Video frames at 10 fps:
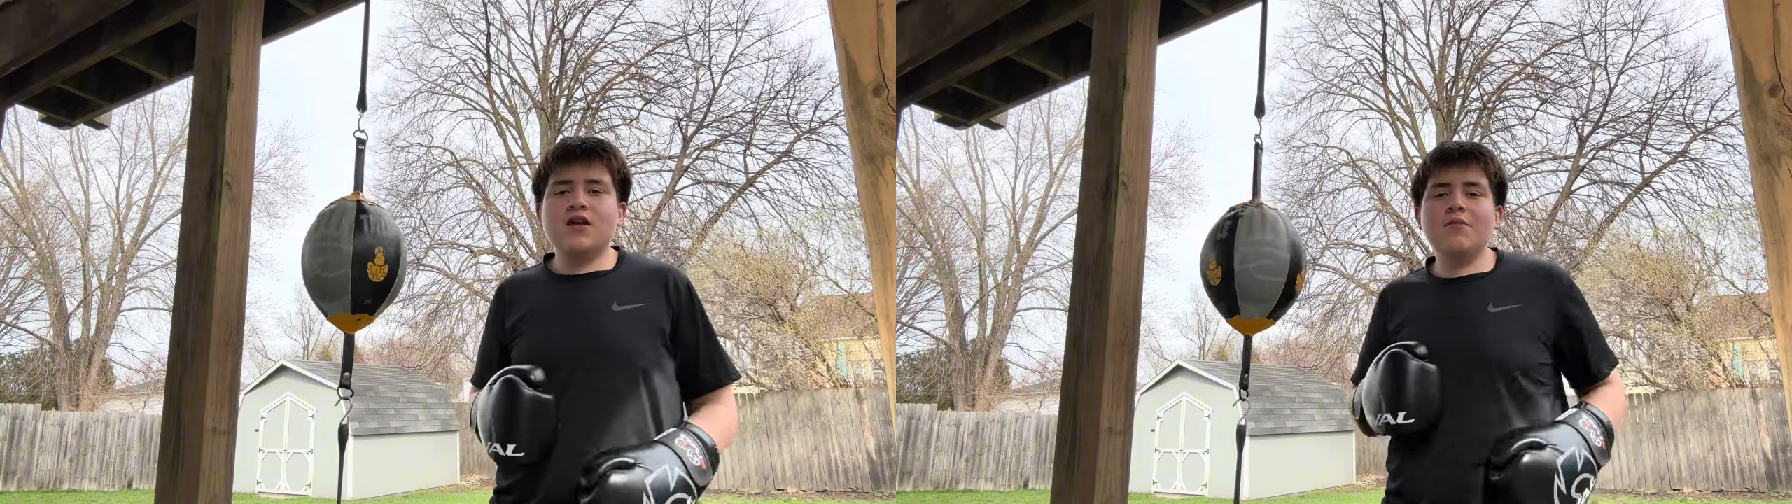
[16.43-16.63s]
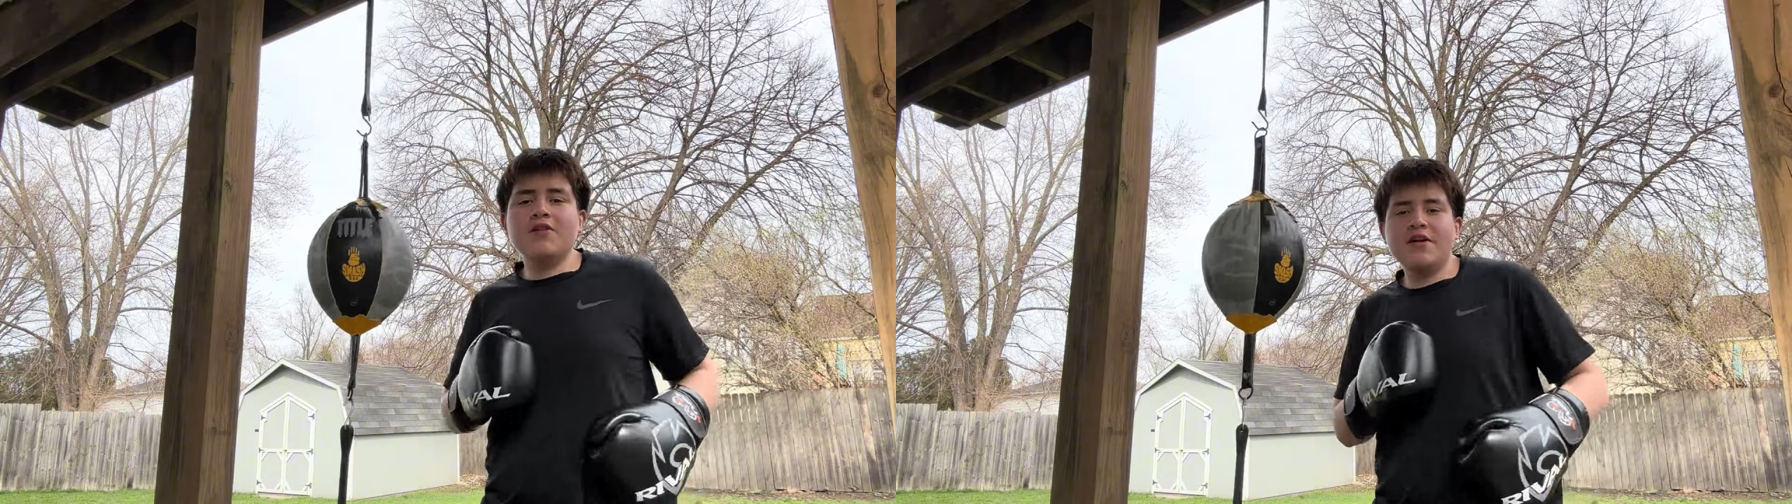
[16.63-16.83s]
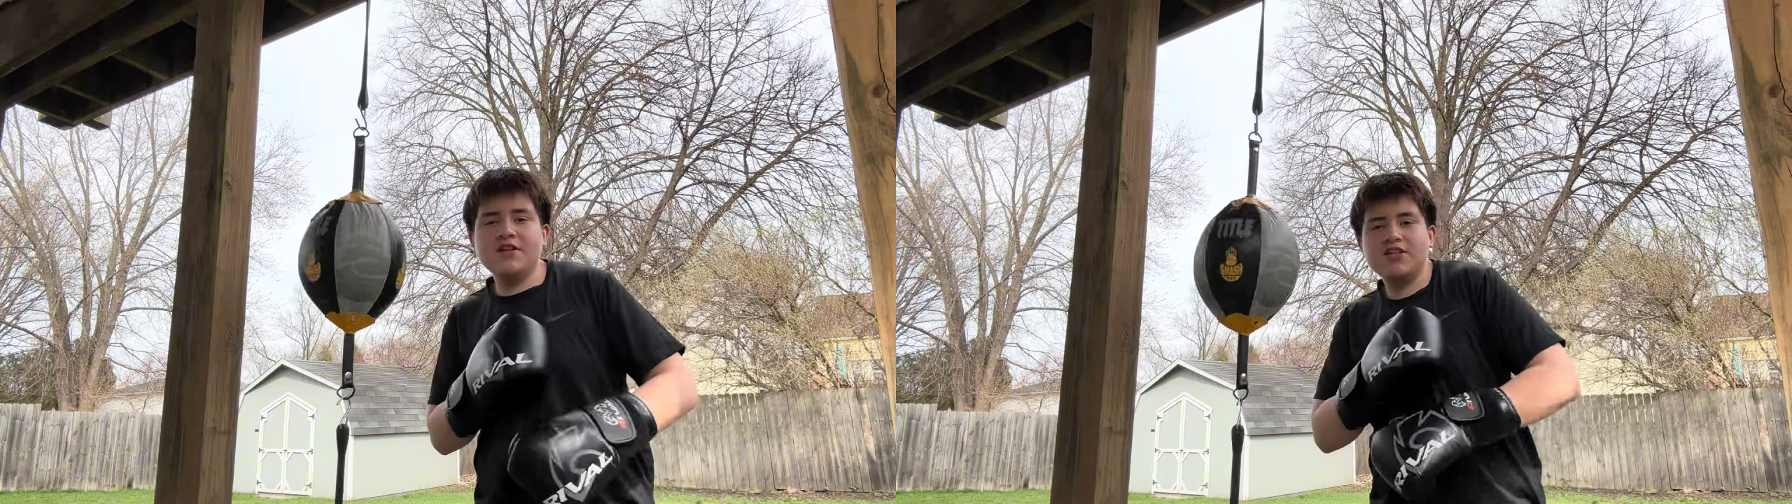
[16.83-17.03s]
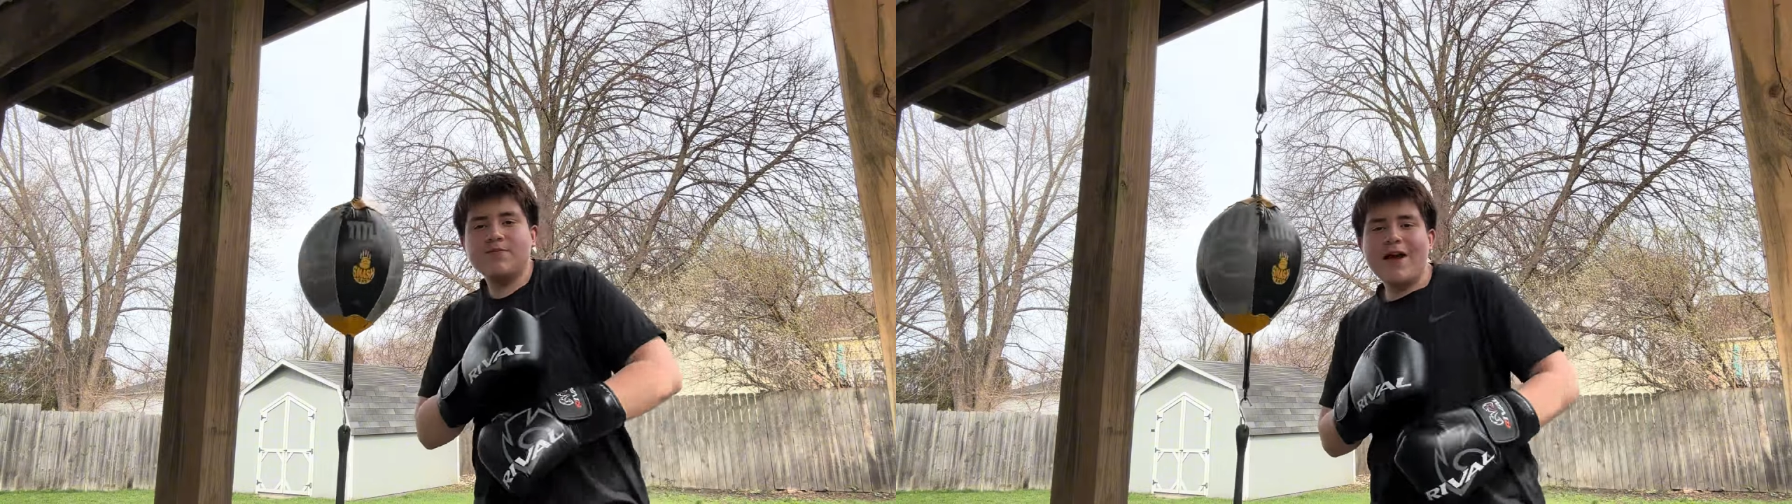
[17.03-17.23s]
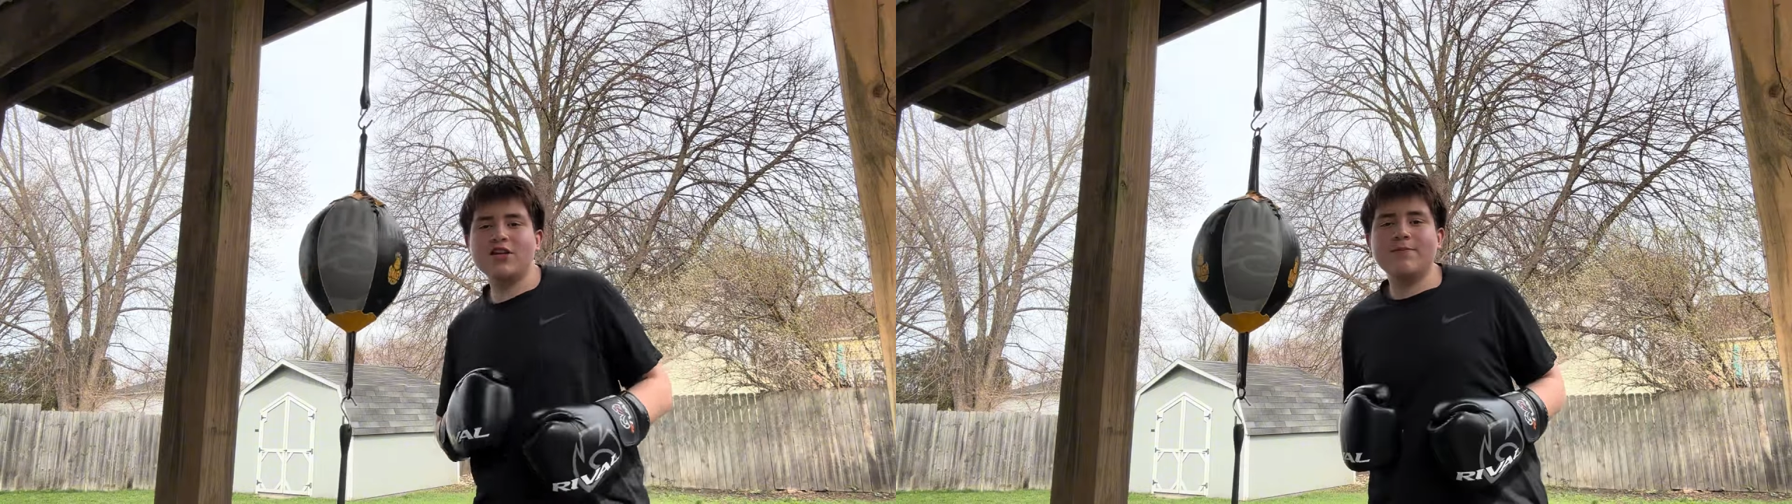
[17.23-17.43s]
Double N
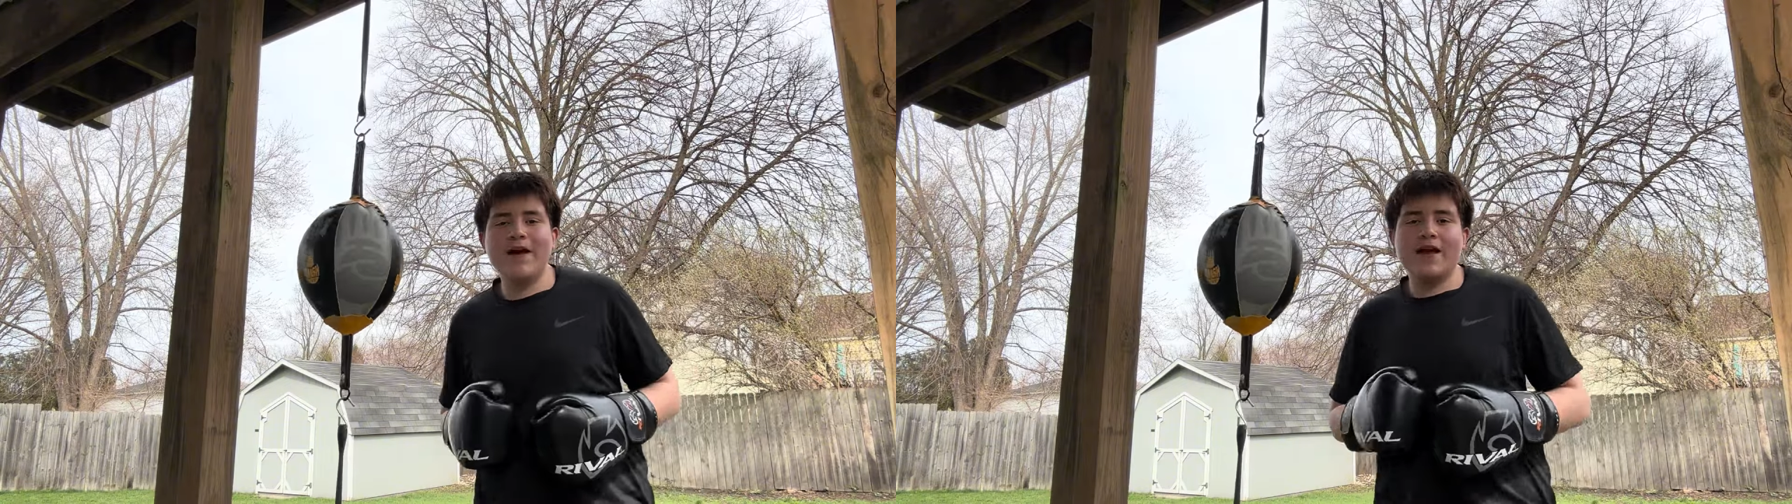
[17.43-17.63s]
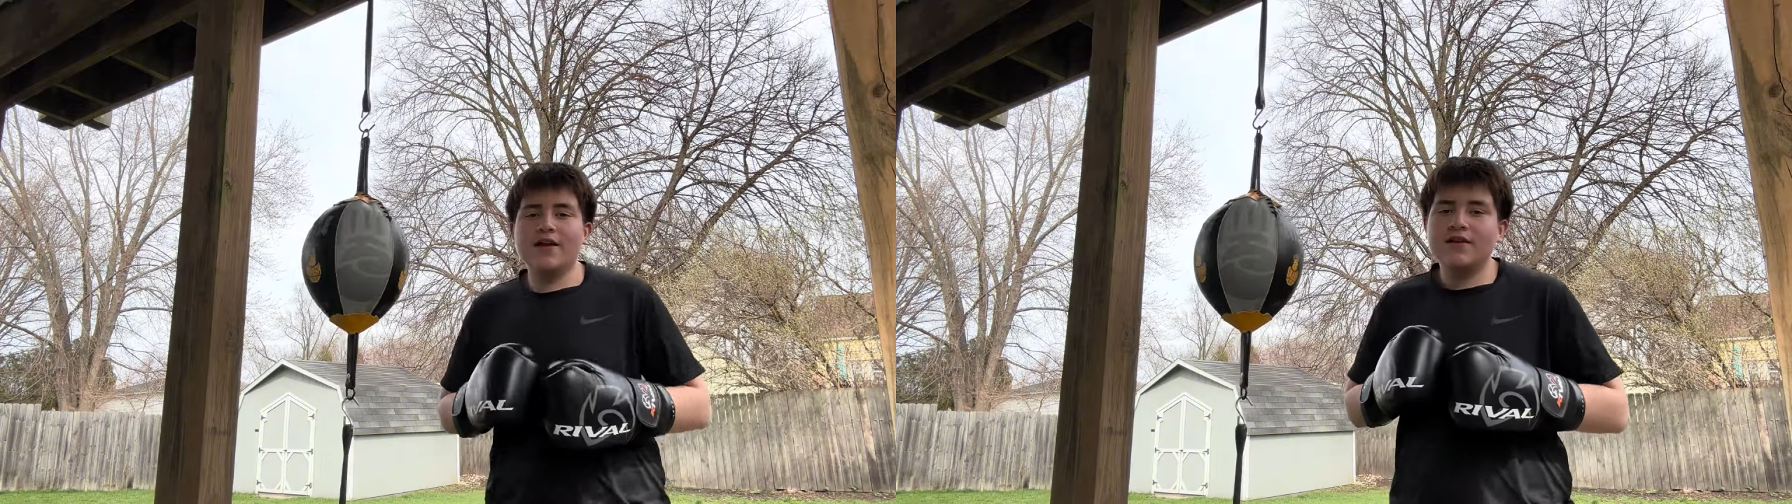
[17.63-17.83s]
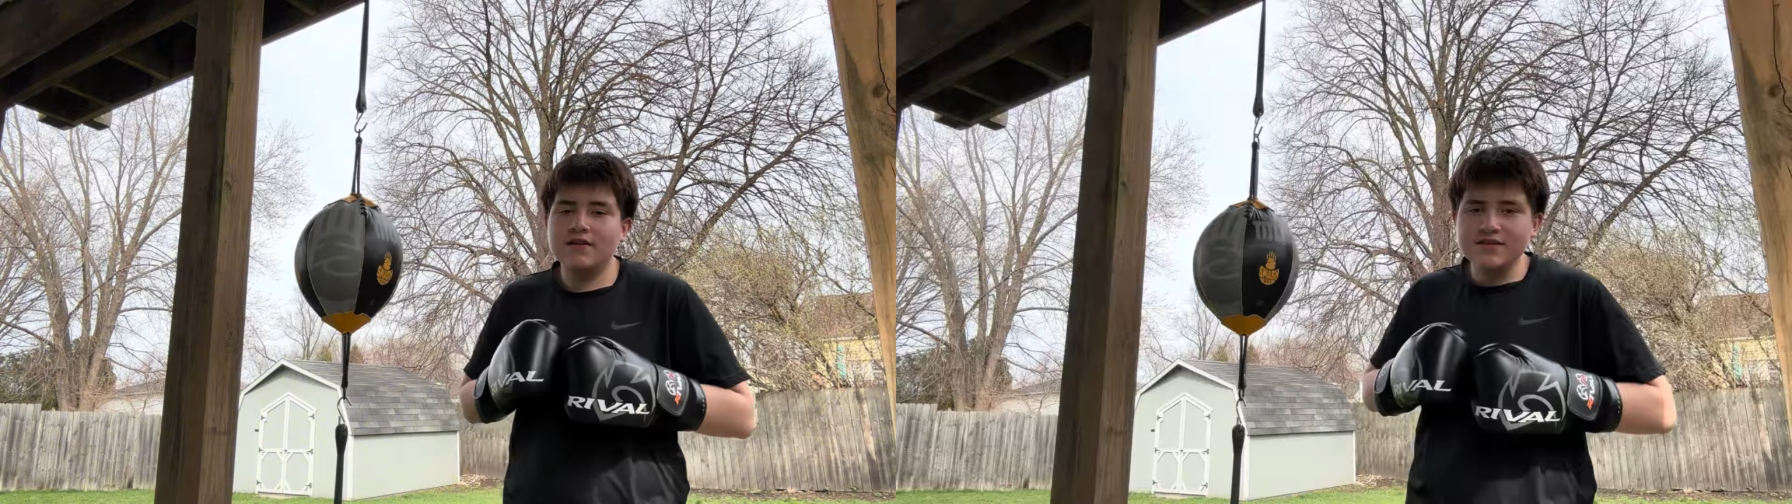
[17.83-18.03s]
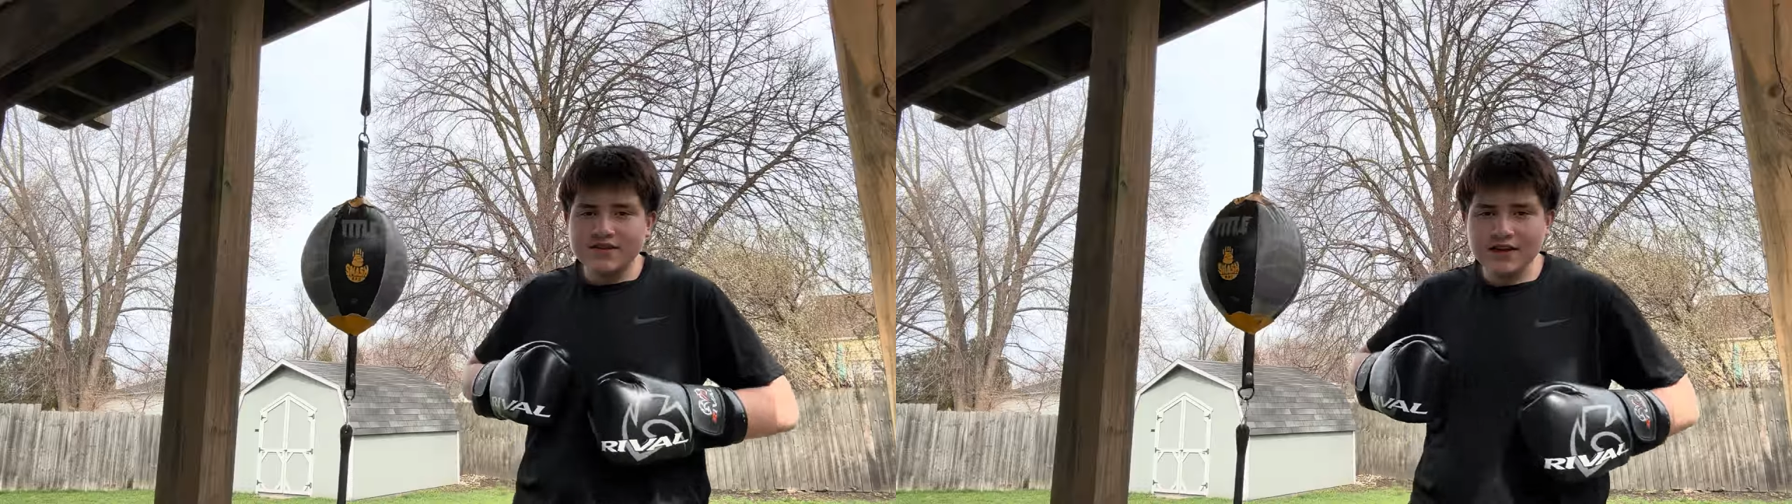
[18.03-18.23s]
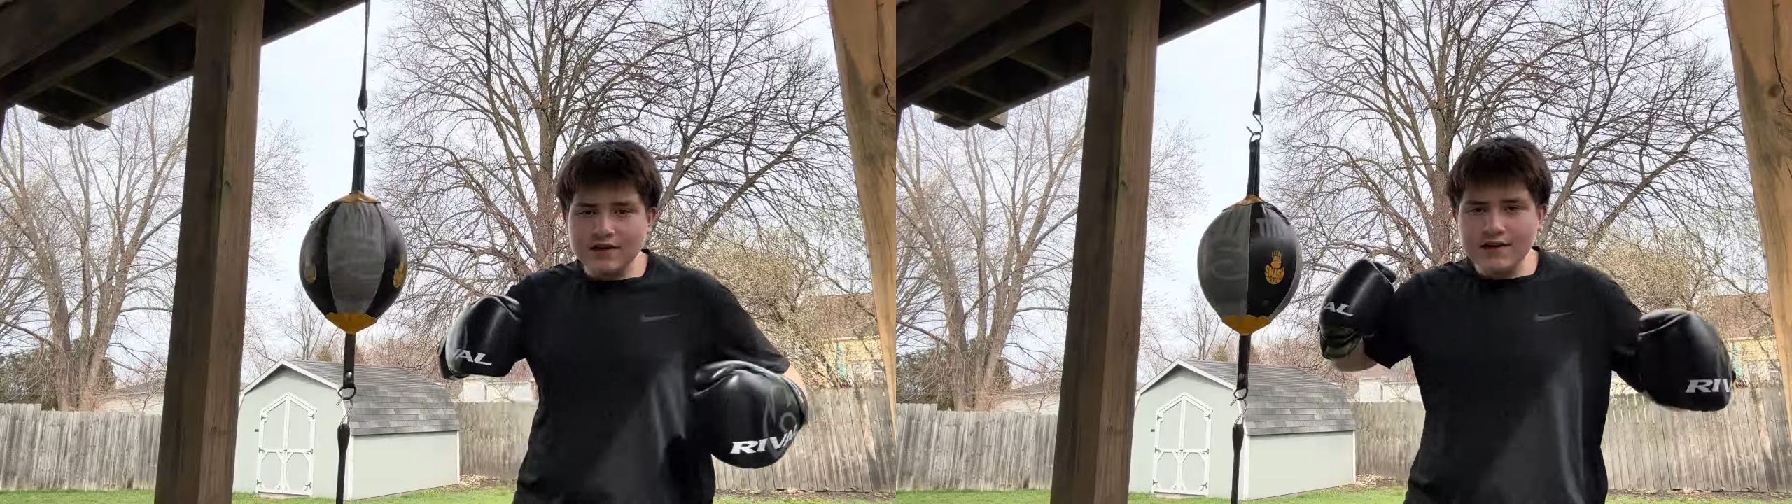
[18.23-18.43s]
Smash Bag.
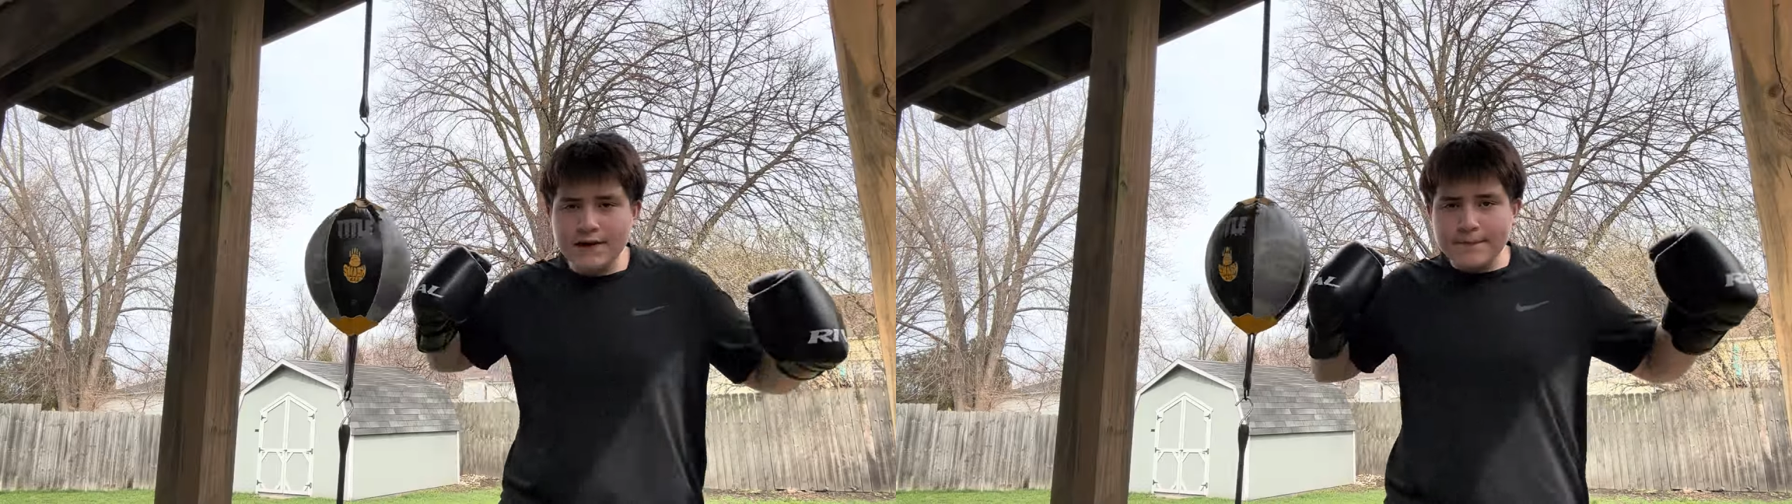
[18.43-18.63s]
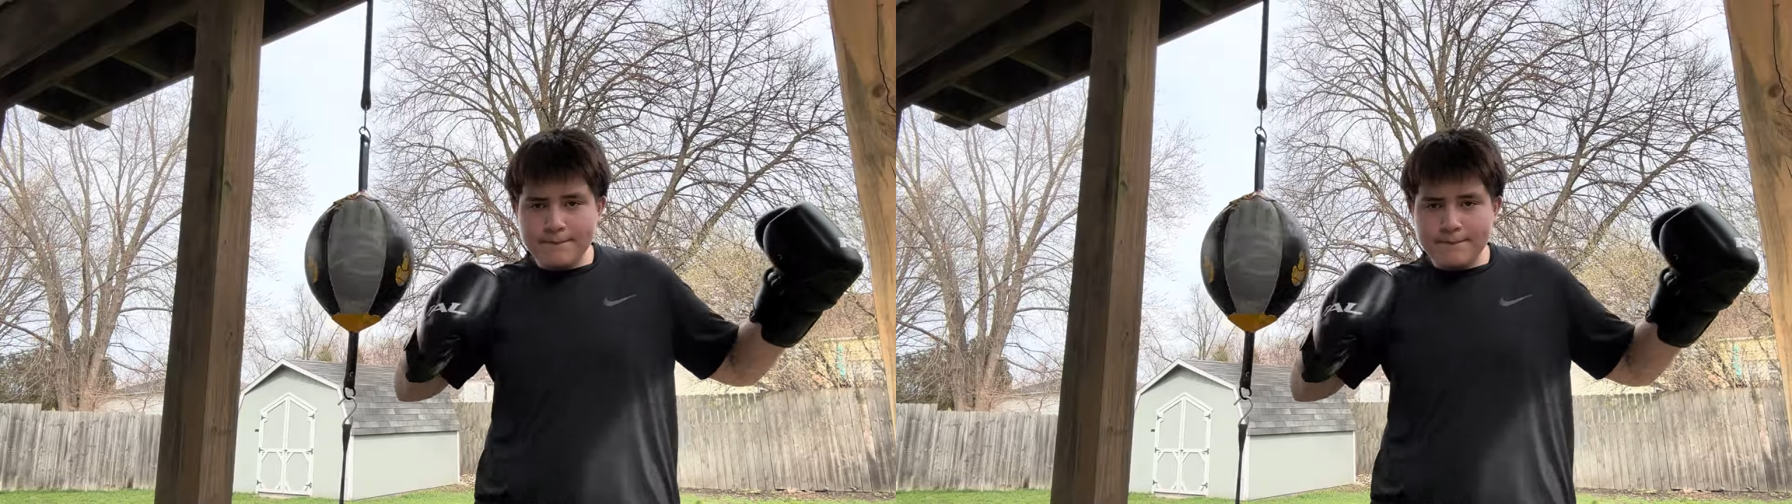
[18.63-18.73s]
Let's take a look.